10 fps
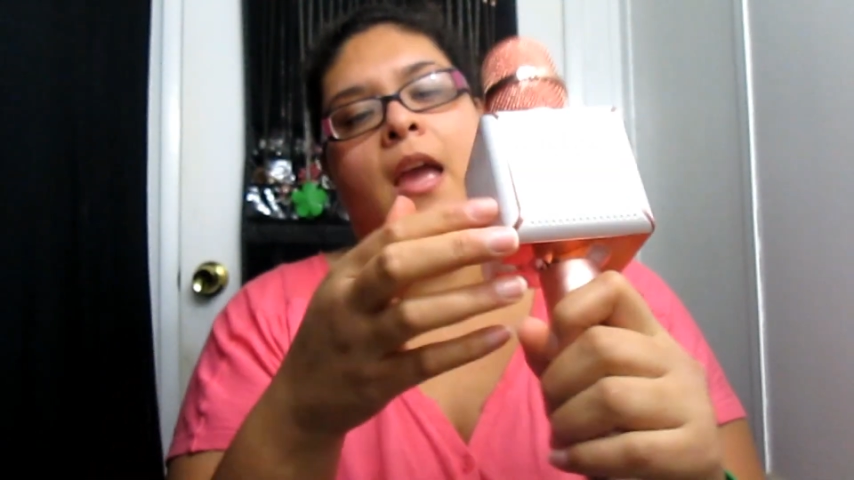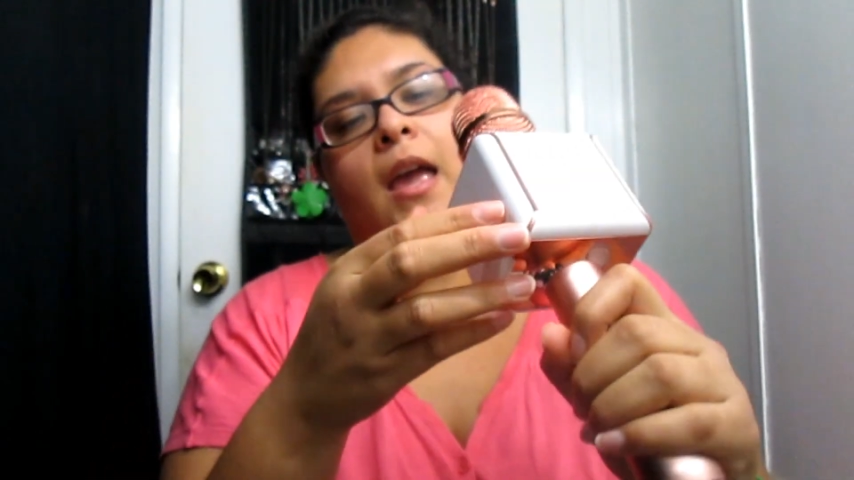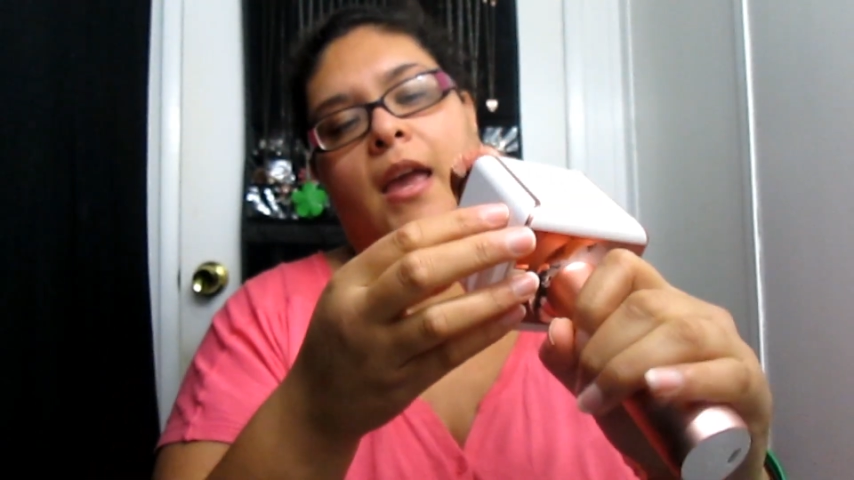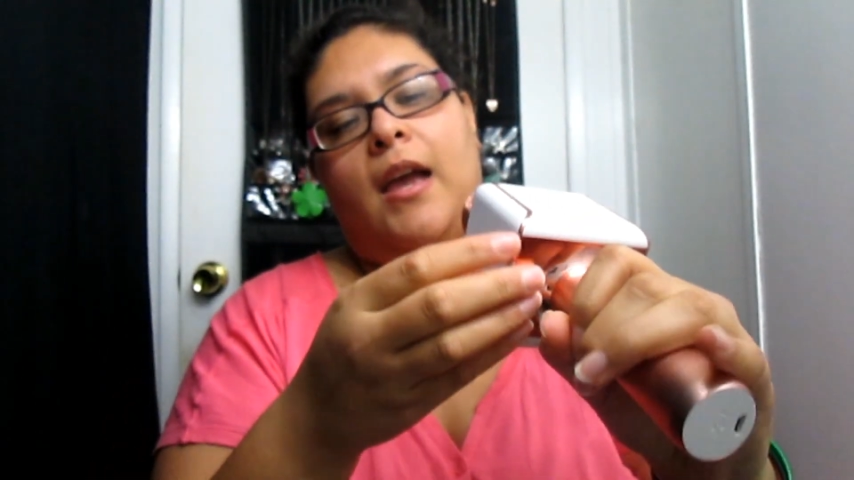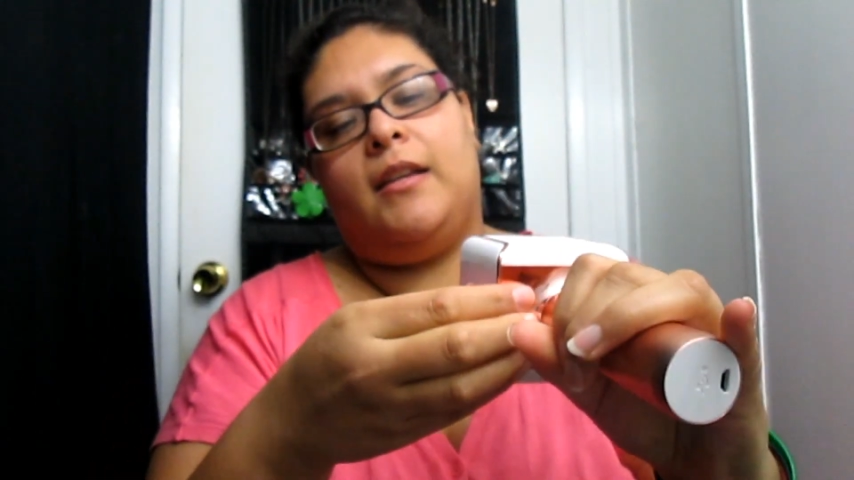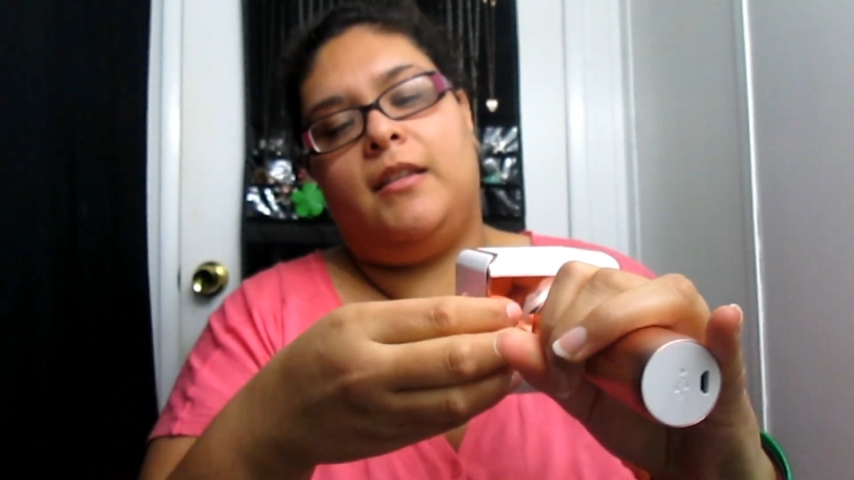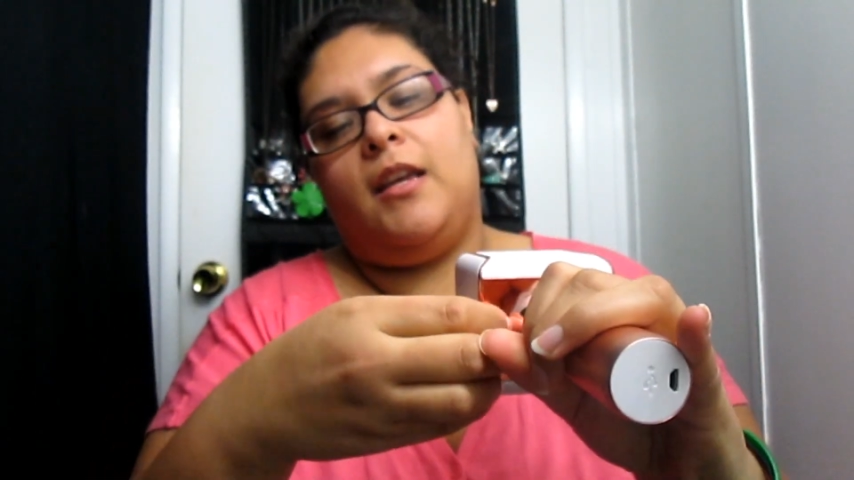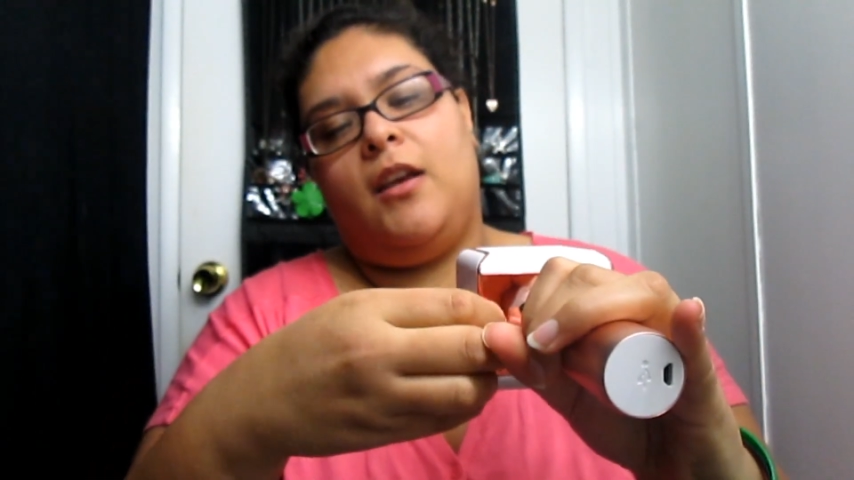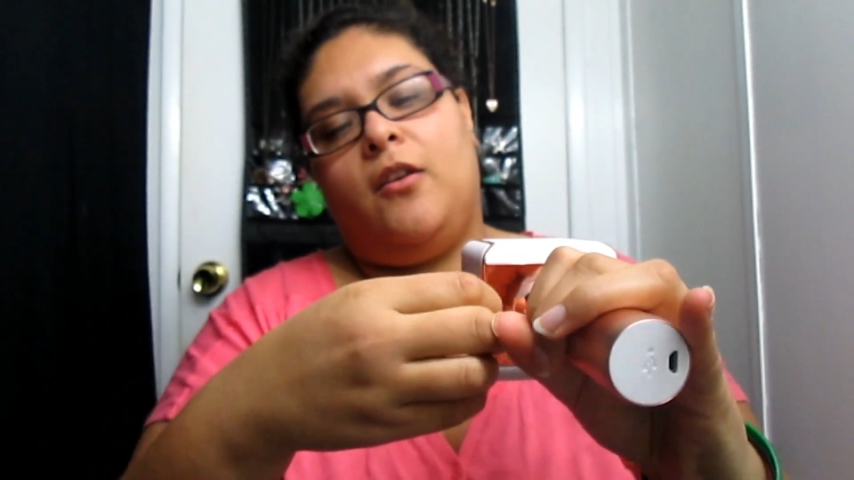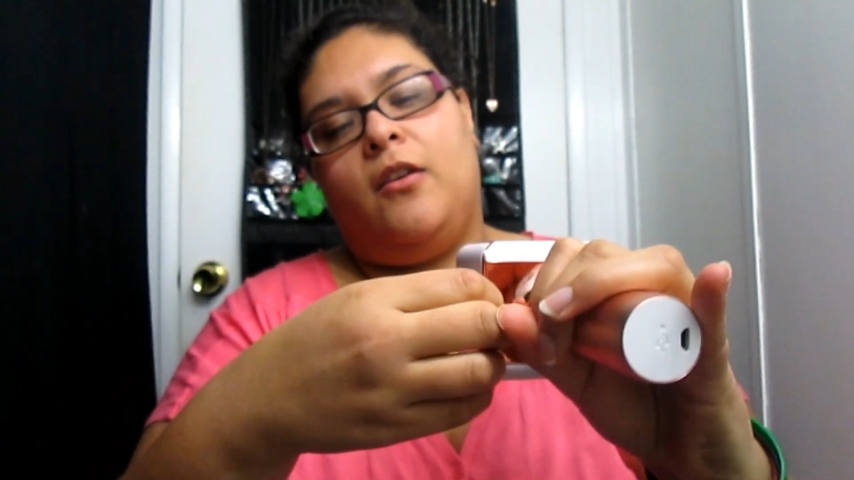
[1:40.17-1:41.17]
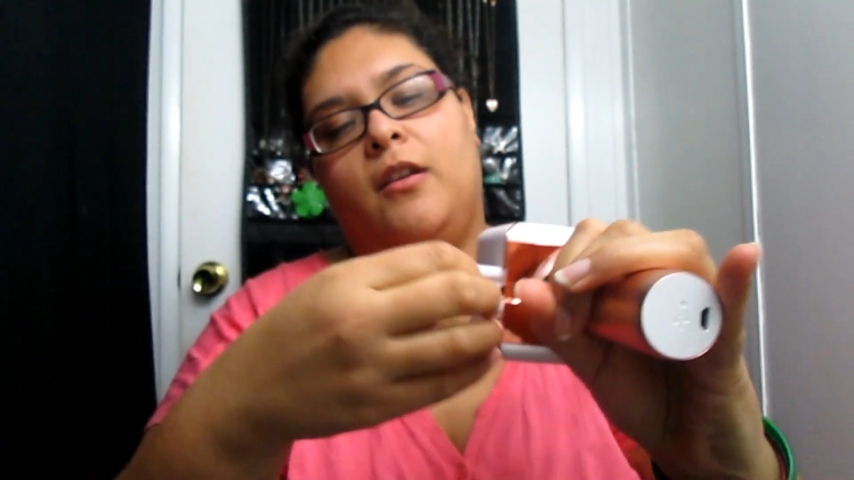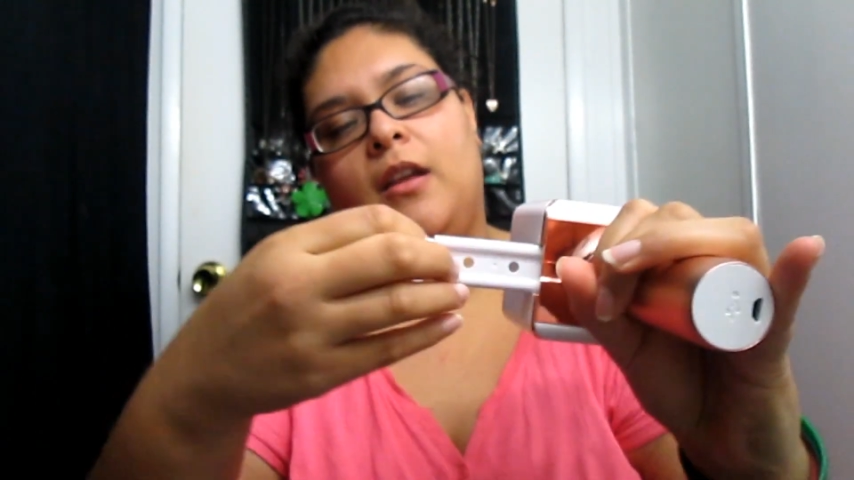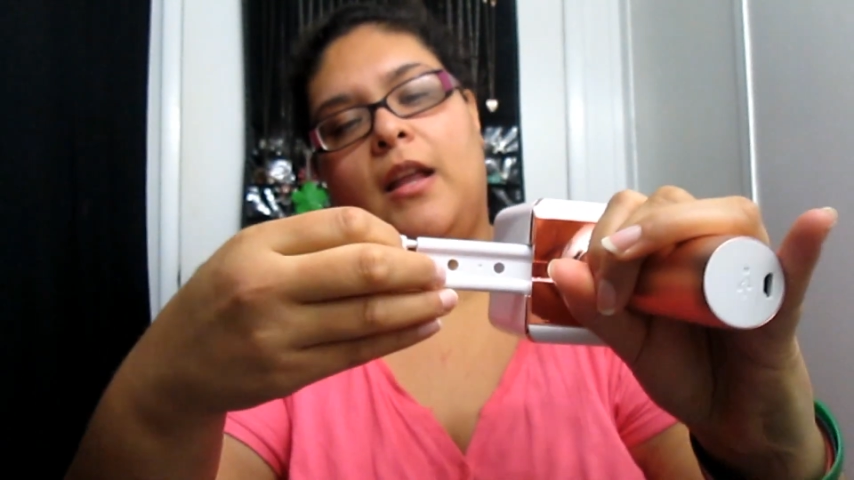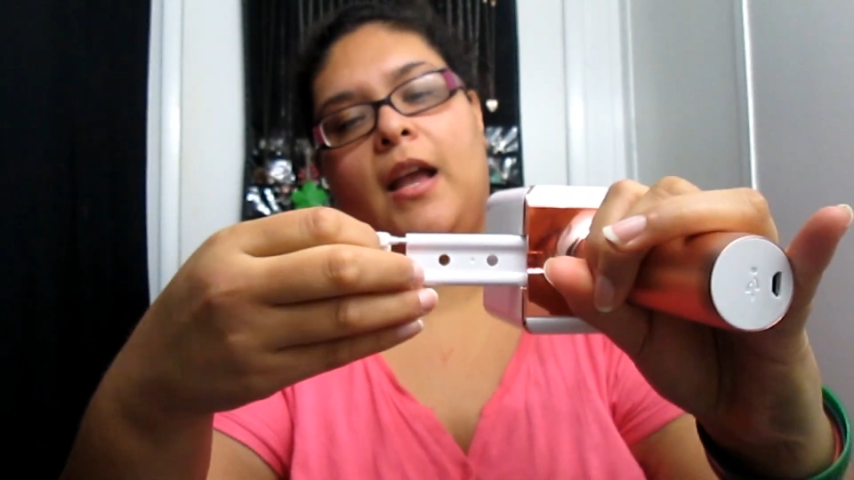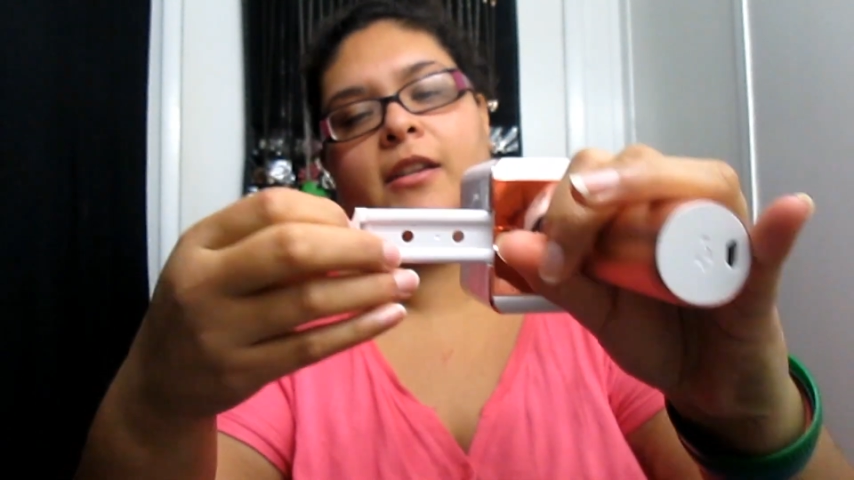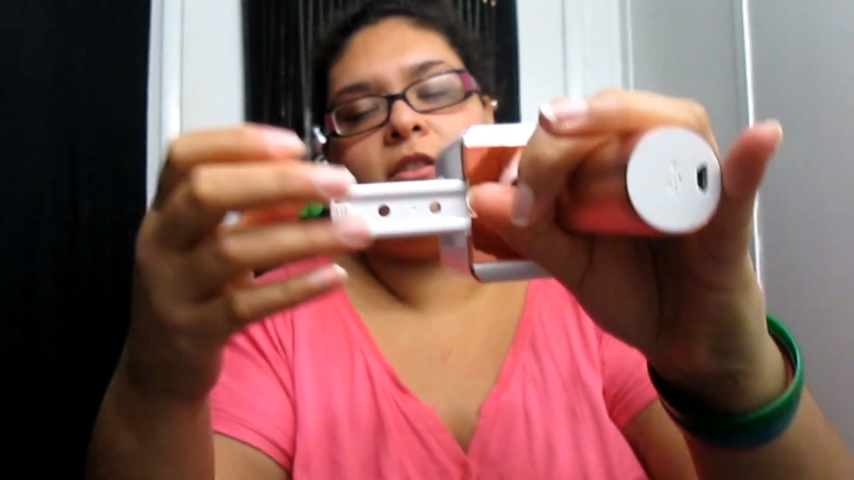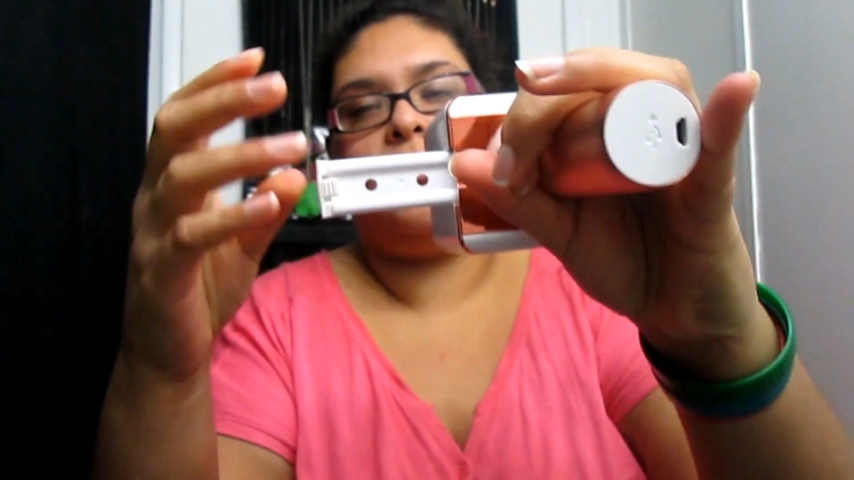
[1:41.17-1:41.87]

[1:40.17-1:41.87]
And here it has so